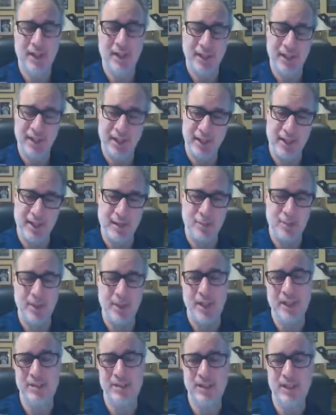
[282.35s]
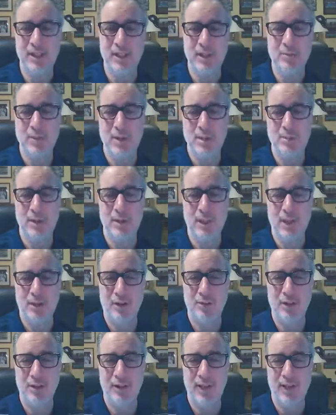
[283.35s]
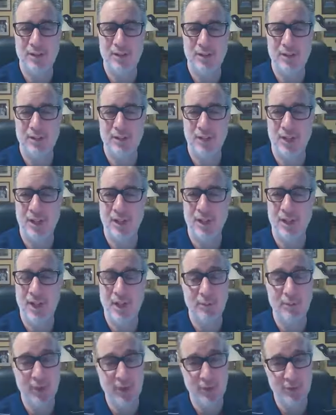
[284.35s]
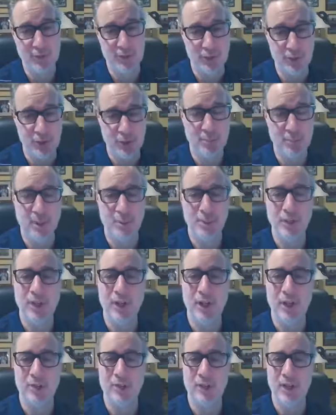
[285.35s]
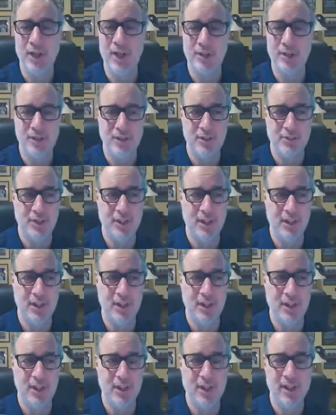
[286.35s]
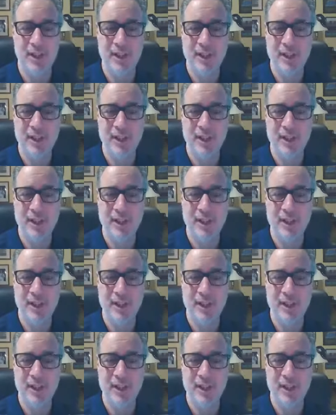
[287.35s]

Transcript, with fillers: Again, I'm an ATD member. They offer a lot of stuff online. When I was a SHRM member, they offer a lot of stuff online.